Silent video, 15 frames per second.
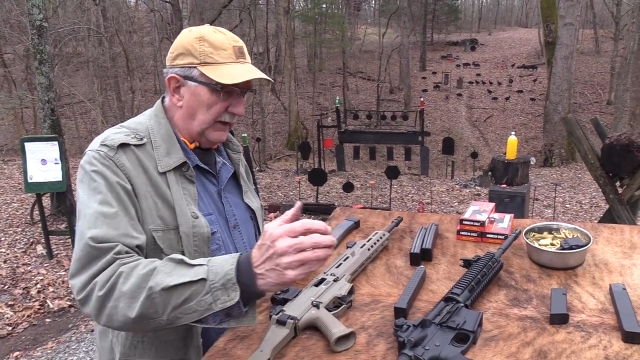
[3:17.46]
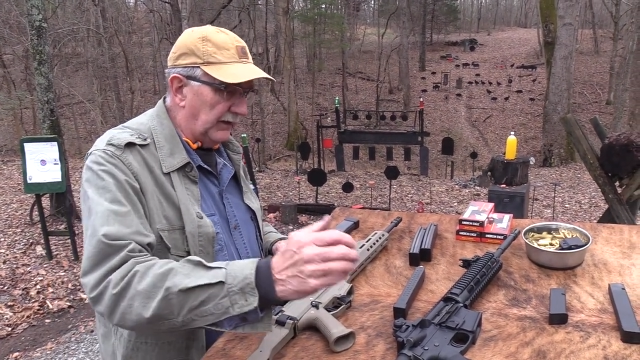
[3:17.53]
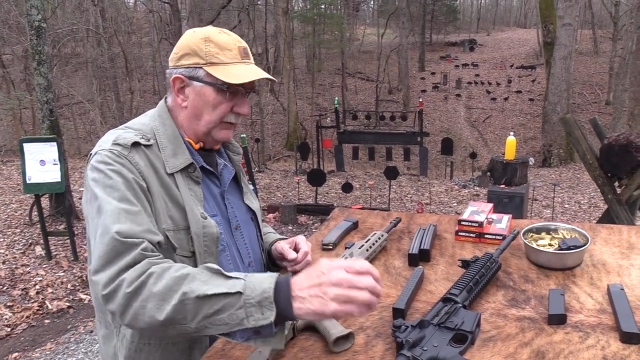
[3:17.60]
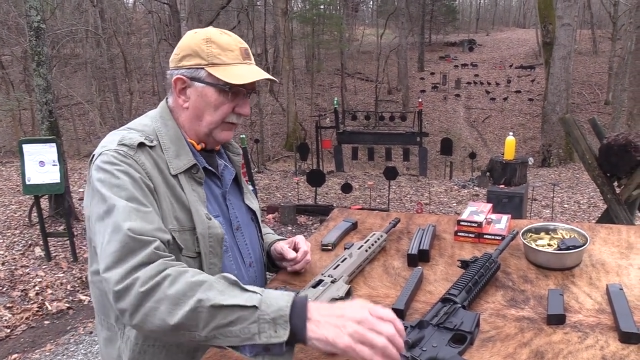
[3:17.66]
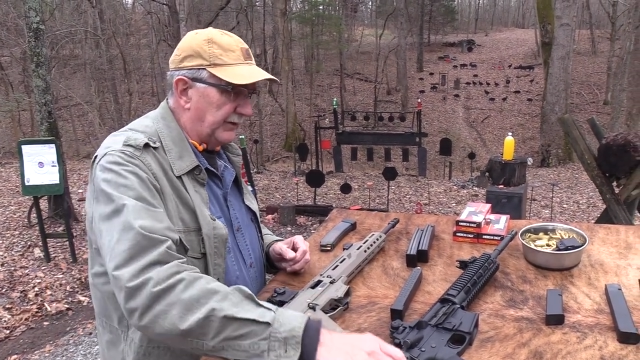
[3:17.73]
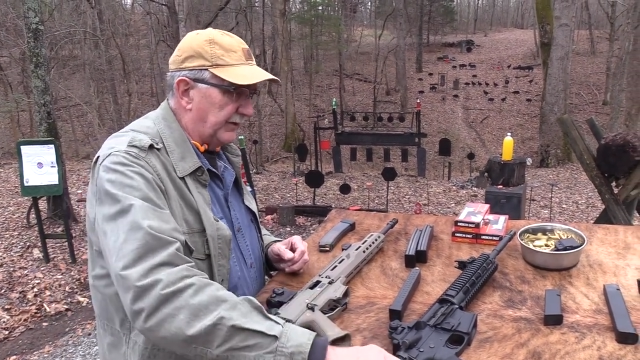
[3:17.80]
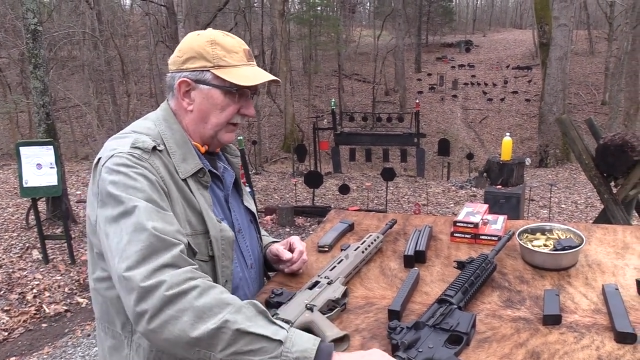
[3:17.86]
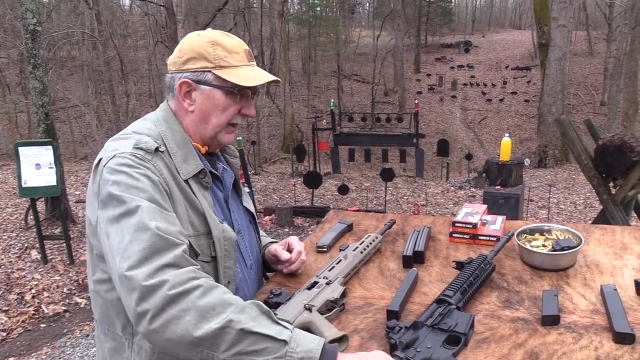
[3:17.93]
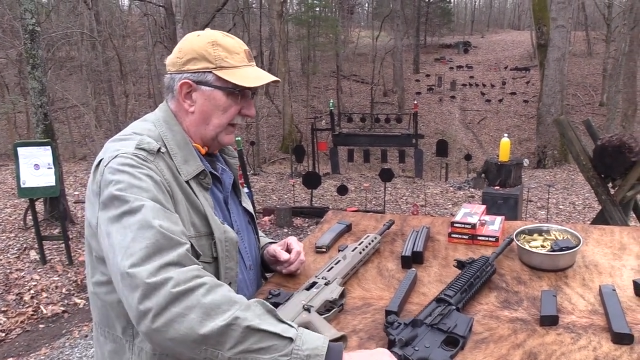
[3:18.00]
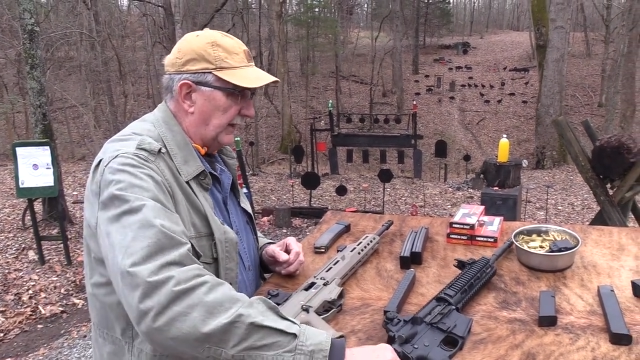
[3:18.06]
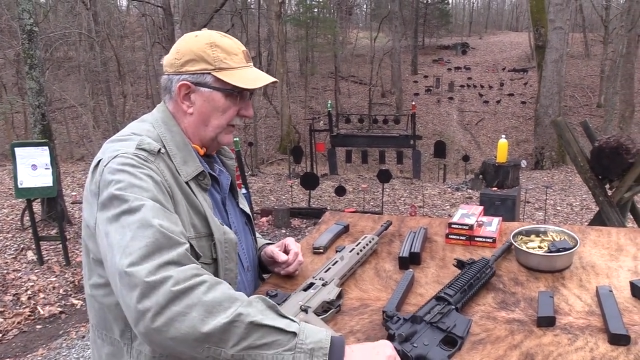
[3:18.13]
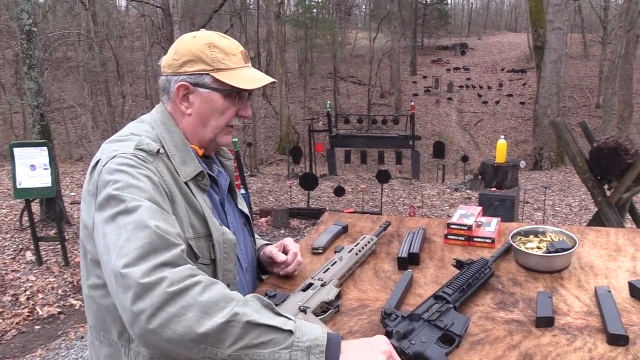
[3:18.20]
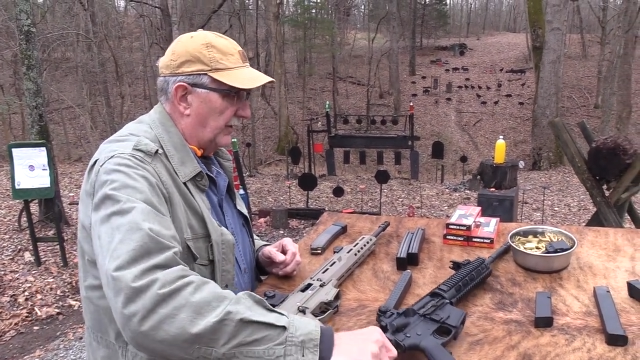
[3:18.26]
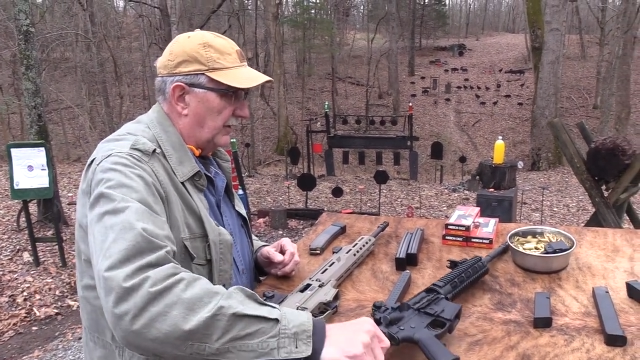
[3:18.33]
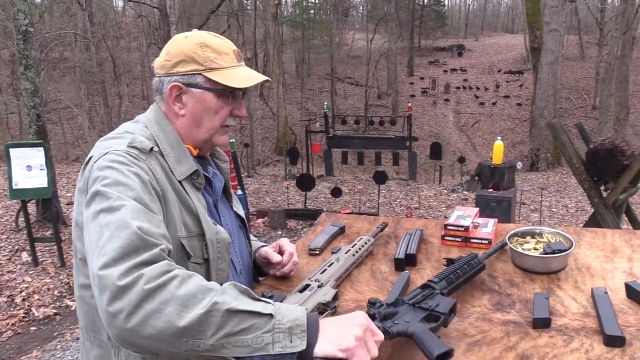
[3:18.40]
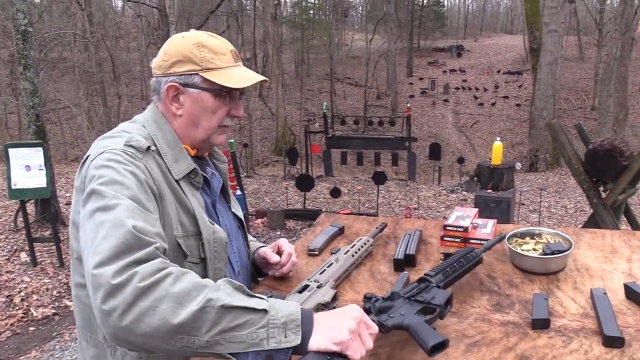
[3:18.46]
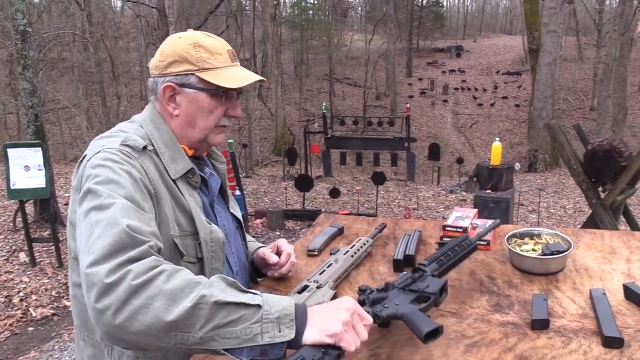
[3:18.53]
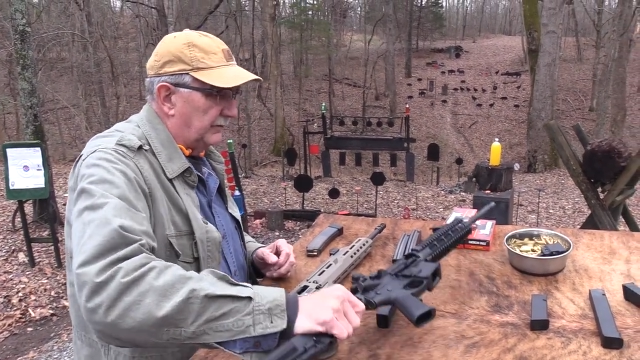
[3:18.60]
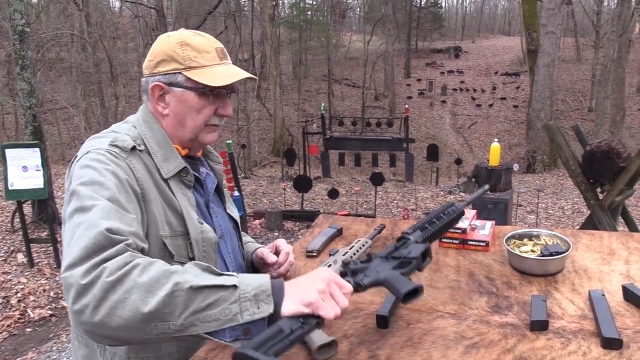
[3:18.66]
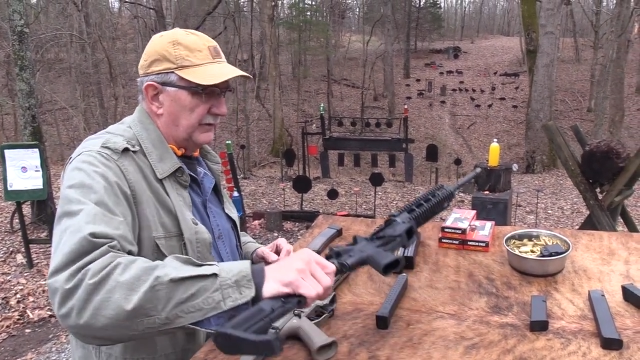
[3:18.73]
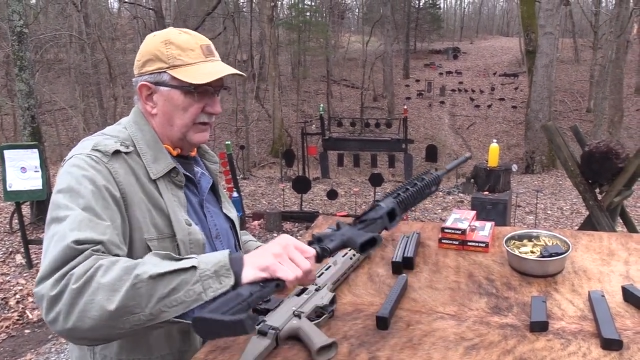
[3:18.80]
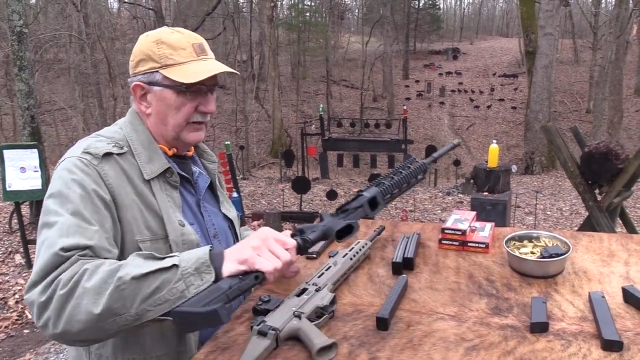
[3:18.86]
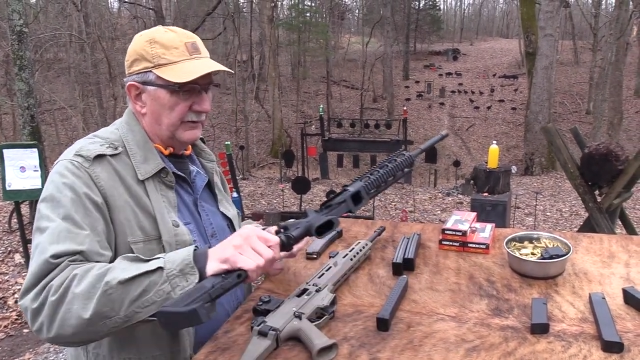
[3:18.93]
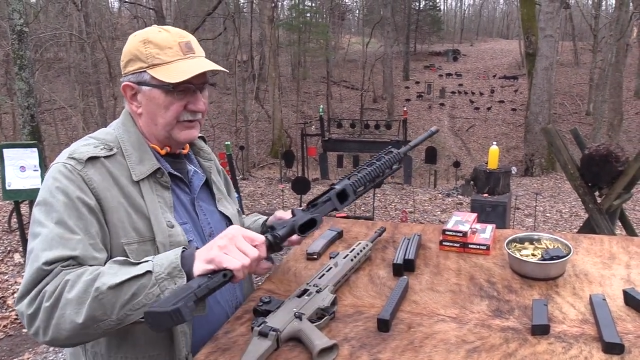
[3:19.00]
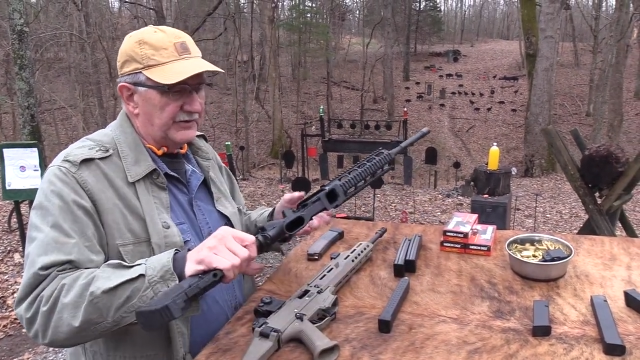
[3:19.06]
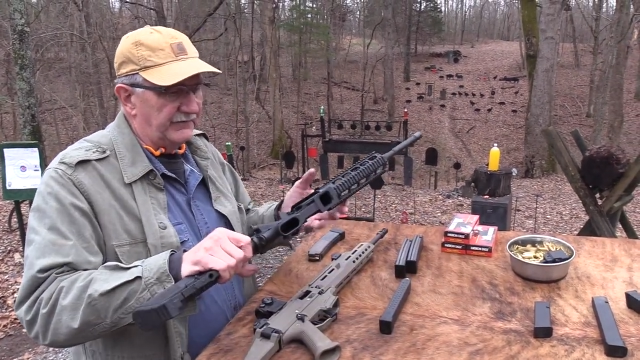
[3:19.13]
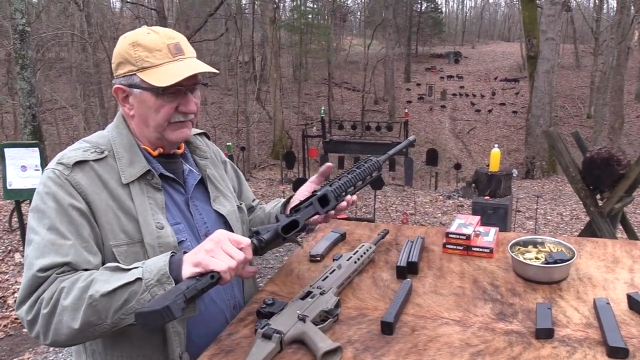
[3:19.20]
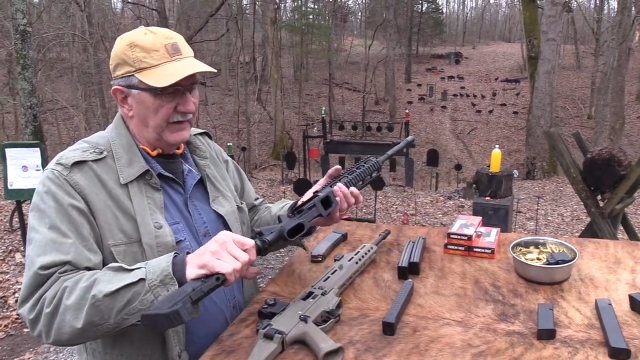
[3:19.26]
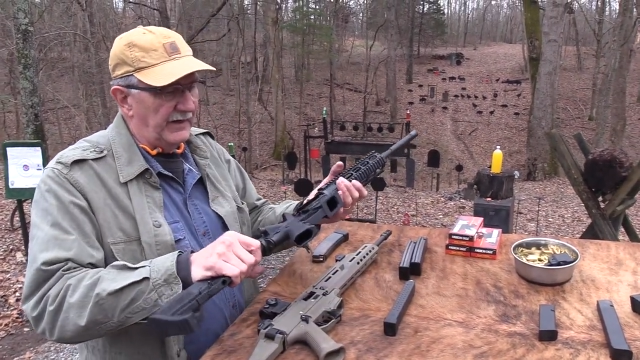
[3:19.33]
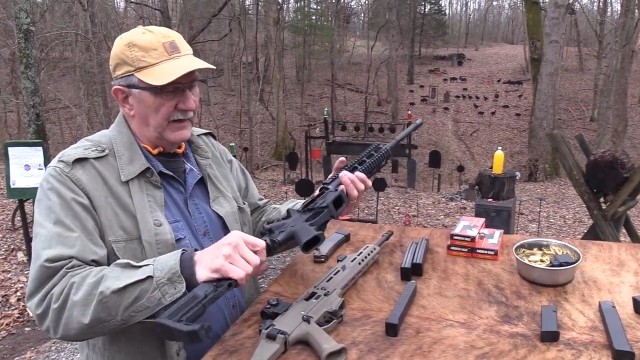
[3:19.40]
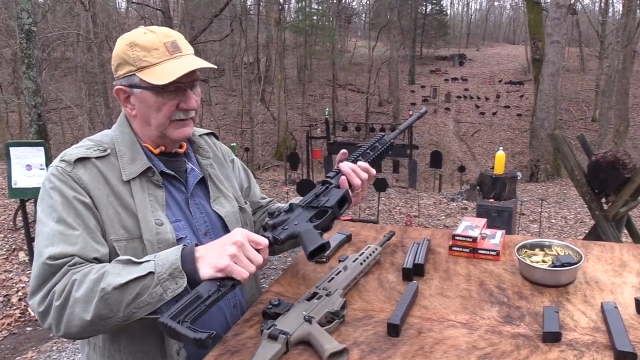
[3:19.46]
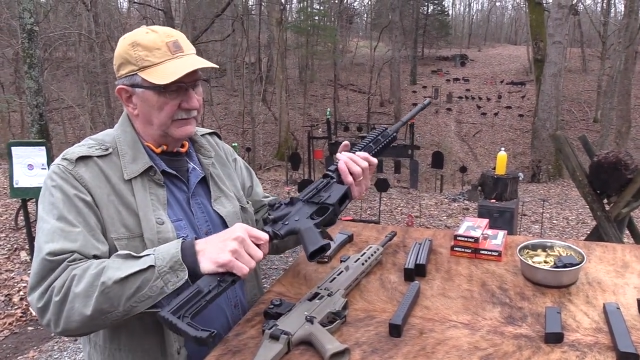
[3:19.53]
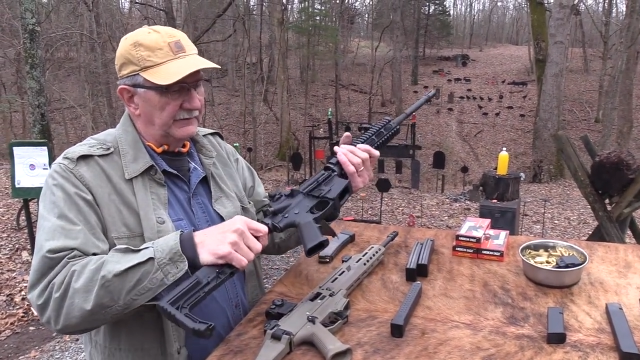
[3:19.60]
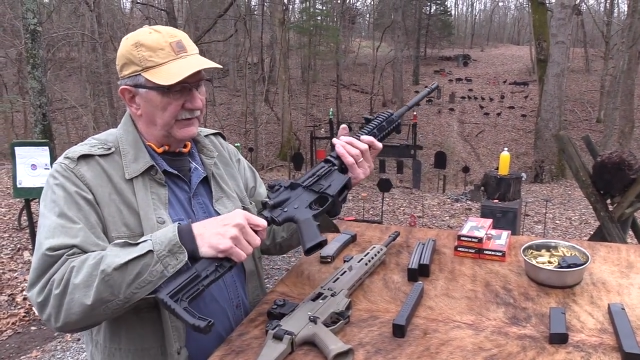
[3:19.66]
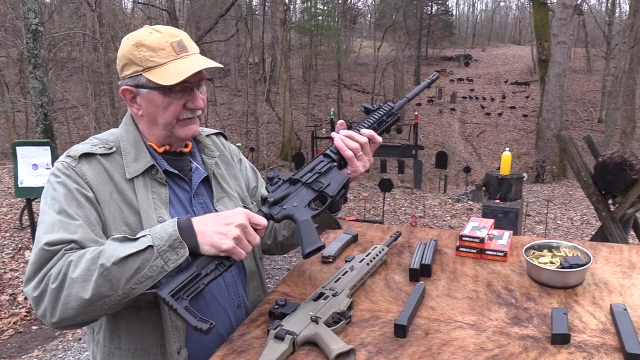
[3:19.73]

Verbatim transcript: And with the AR, you know what you've got?